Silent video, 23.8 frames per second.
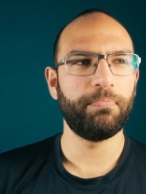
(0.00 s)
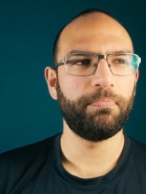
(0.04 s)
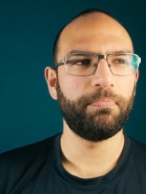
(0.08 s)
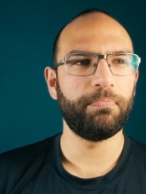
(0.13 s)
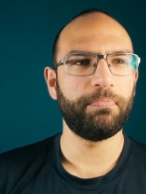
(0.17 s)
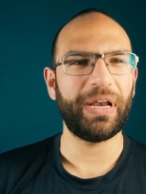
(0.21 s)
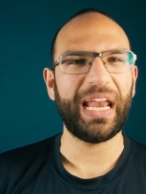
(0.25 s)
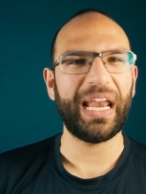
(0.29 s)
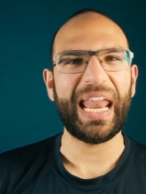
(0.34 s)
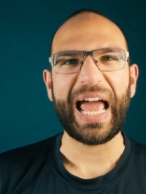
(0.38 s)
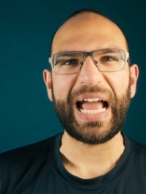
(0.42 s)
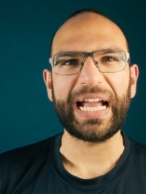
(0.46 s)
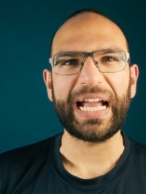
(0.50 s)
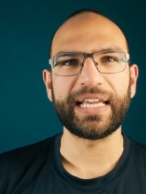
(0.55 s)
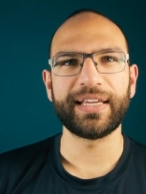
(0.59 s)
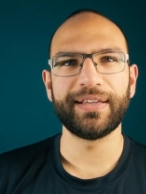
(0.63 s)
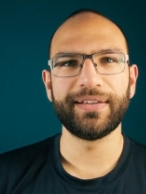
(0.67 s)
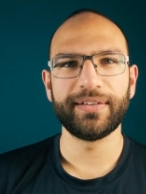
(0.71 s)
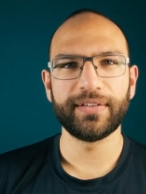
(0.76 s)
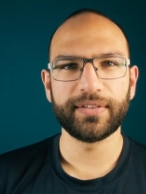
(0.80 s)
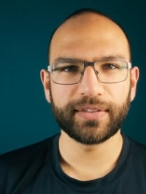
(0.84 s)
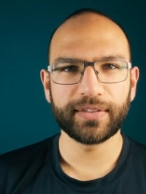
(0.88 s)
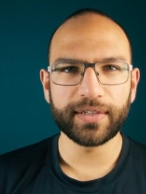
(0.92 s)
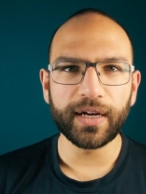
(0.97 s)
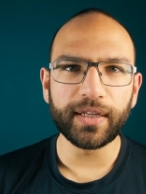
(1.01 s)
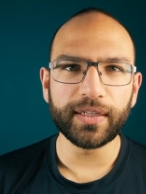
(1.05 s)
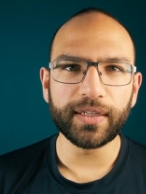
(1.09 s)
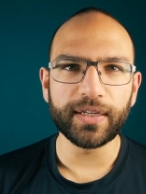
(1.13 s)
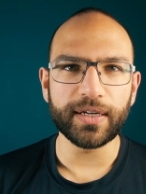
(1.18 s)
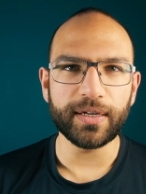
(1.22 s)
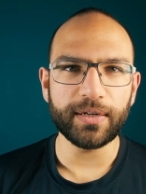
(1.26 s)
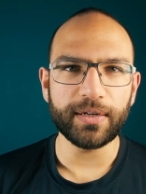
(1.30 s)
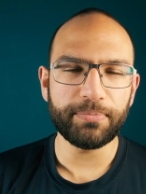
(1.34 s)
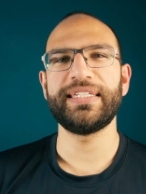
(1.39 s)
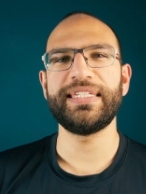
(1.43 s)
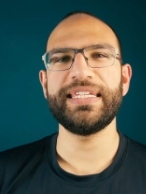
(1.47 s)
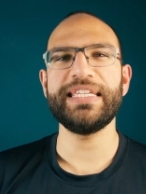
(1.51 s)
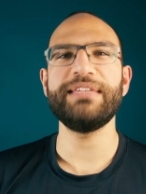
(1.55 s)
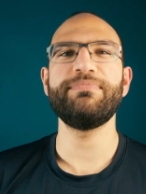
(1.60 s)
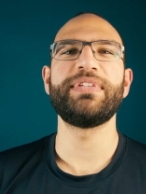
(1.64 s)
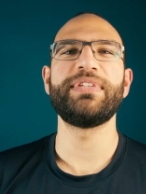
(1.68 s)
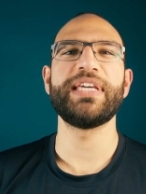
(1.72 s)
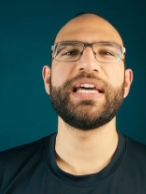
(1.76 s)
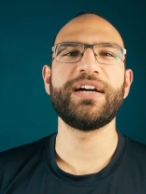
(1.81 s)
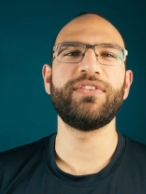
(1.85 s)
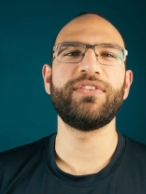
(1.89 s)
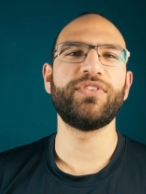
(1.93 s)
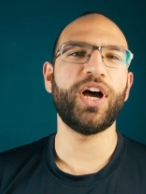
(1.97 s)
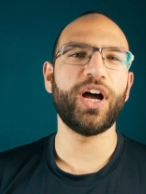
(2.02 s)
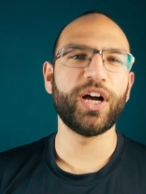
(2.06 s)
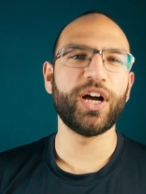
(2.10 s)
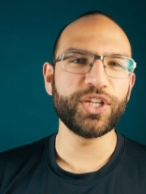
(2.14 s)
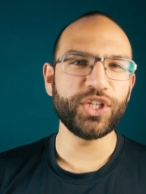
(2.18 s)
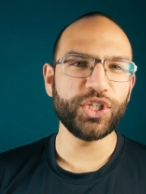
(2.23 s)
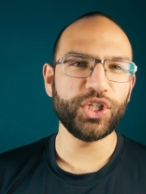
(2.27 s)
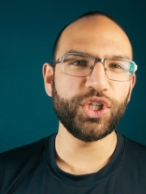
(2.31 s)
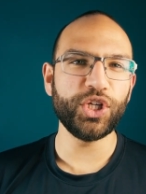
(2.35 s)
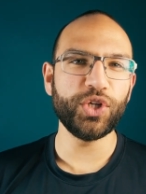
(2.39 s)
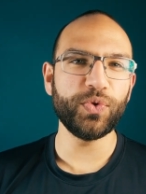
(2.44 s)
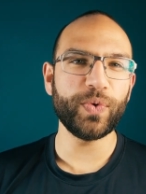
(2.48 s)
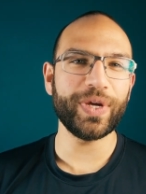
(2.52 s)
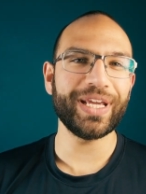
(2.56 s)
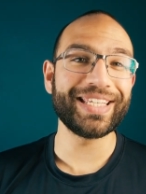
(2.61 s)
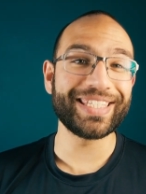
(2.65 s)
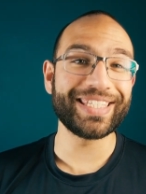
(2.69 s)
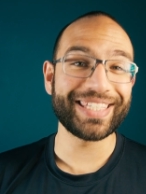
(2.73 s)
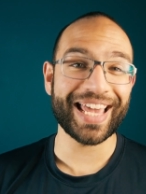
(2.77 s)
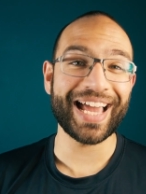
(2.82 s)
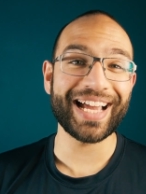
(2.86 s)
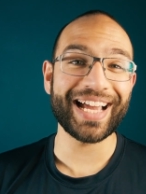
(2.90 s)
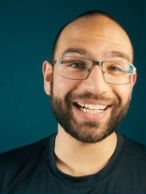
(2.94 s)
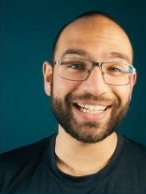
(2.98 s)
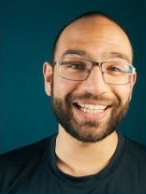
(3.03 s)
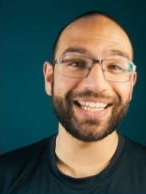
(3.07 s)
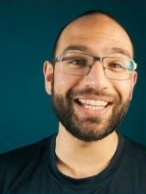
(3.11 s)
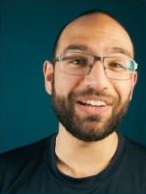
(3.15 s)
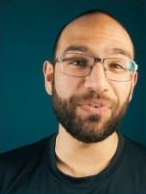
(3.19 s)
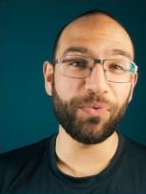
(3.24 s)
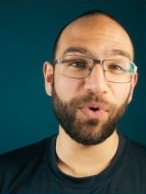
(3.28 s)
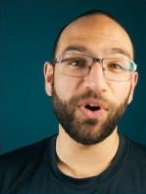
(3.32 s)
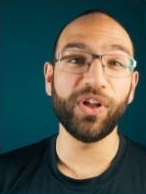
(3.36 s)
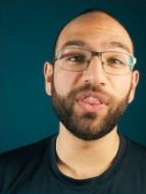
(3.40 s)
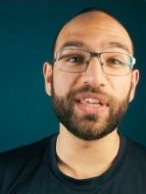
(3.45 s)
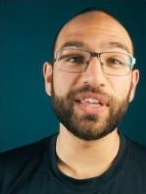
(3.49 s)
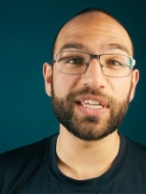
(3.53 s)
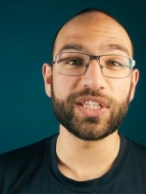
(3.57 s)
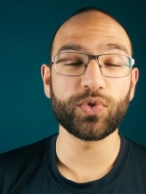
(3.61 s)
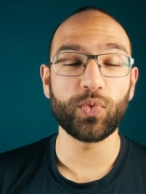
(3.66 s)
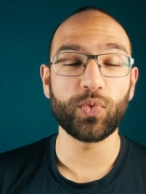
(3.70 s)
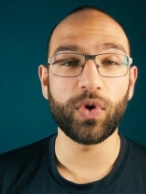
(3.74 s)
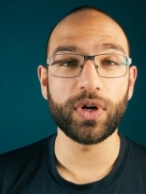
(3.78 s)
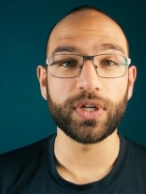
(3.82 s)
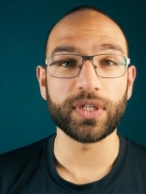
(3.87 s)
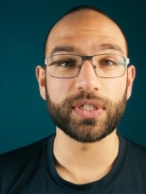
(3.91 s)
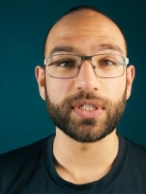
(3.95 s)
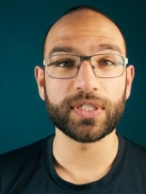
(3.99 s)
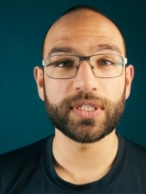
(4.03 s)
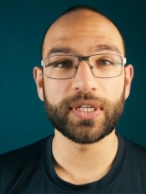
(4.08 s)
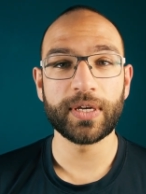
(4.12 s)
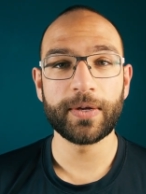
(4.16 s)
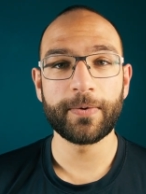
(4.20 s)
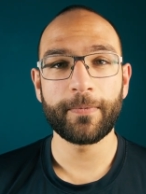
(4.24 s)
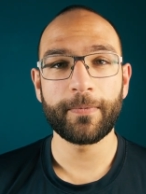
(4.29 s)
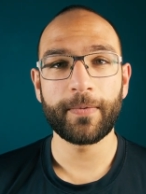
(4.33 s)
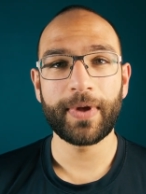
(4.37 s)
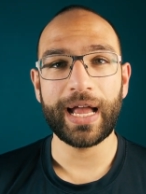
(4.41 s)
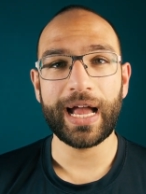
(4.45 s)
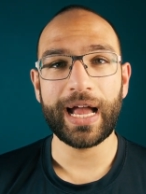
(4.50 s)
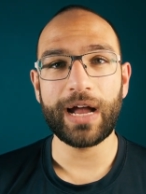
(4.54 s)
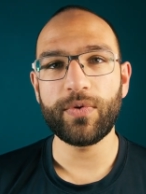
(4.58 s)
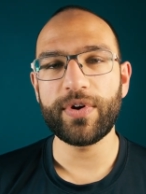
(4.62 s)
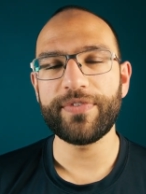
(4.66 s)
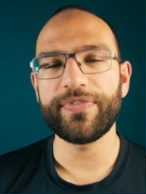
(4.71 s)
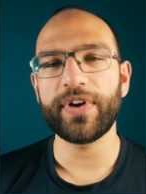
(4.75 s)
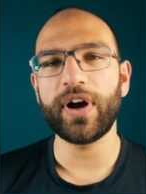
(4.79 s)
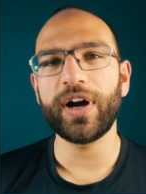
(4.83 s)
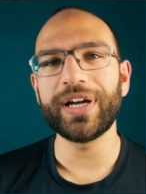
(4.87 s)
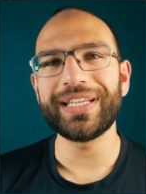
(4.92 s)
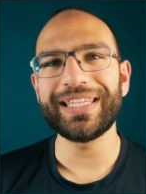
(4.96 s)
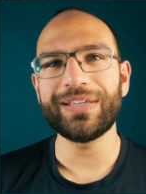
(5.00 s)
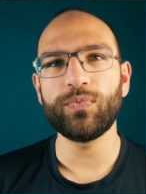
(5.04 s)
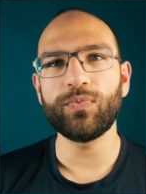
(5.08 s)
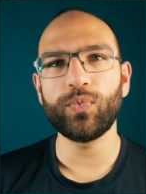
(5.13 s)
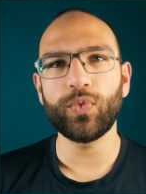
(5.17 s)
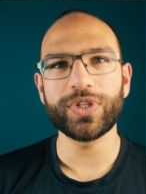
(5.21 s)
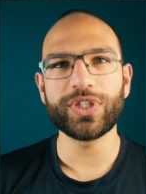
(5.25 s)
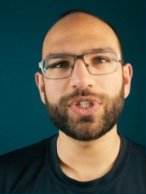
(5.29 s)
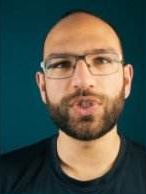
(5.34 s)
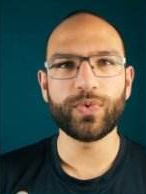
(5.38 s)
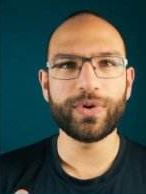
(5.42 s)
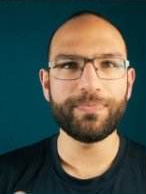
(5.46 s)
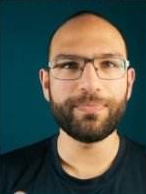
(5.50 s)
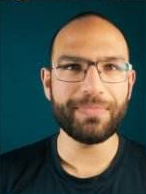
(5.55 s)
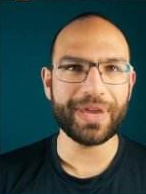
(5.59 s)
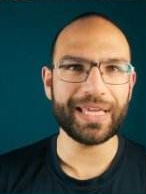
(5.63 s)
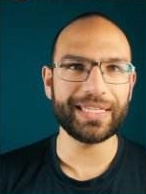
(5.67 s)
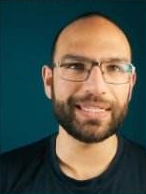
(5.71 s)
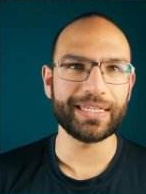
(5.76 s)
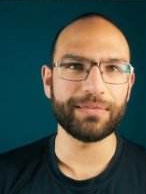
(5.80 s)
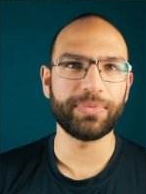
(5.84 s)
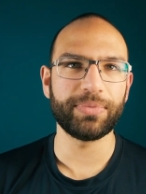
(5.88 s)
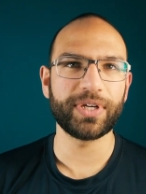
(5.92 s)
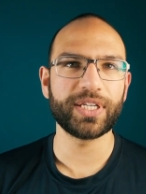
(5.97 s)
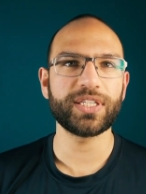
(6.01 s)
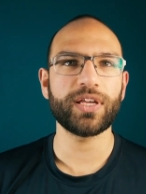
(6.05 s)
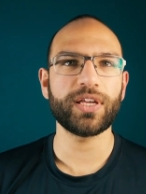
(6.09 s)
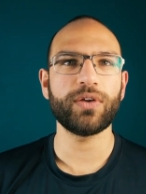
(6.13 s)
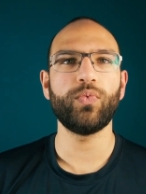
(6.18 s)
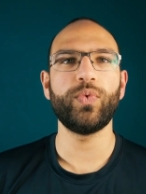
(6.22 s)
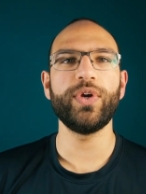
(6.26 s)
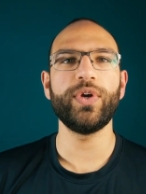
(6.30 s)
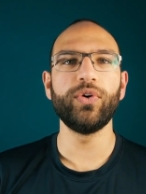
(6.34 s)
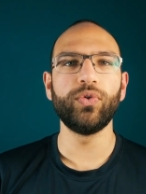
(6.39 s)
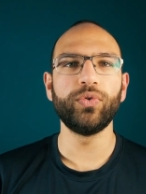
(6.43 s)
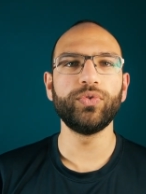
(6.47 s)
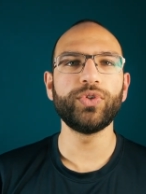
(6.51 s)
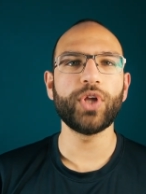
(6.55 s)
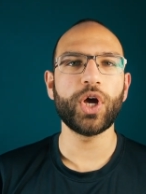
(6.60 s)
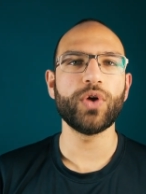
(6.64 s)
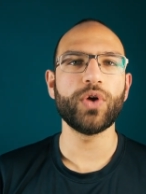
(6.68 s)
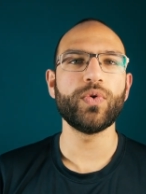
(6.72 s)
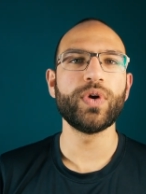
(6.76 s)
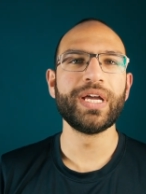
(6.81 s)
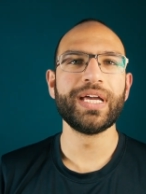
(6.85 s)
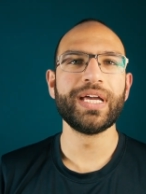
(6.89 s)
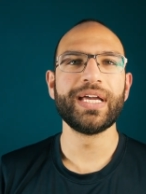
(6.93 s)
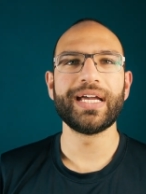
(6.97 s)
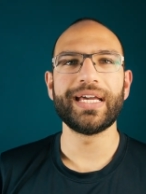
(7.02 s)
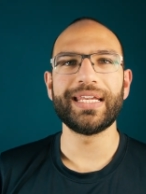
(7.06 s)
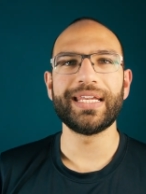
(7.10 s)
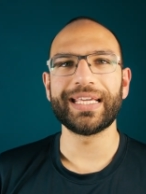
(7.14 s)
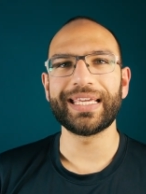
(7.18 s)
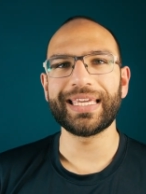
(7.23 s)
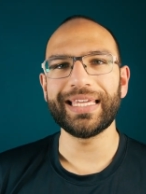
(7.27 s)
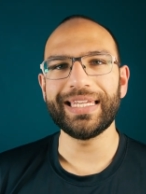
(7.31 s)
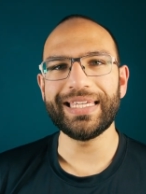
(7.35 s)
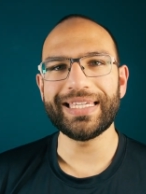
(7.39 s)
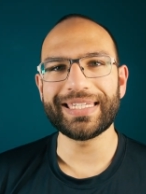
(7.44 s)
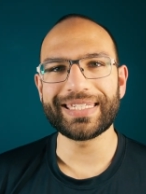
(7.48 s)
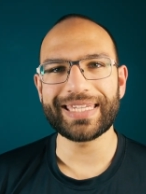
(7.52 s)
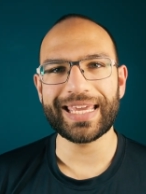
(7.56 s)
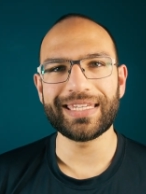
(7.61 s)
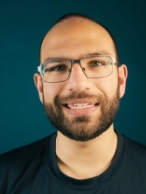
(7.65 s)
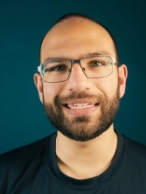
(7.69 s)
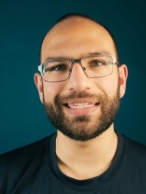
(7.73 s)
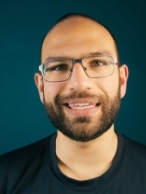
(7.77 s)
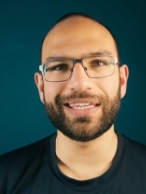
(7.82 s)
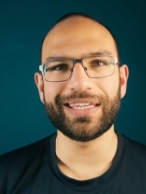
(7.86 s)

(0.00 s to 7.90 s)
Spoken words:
black color. Deep down, I knew exactly what this was. However, I didn't want to admit it because we all know an Achilles tendon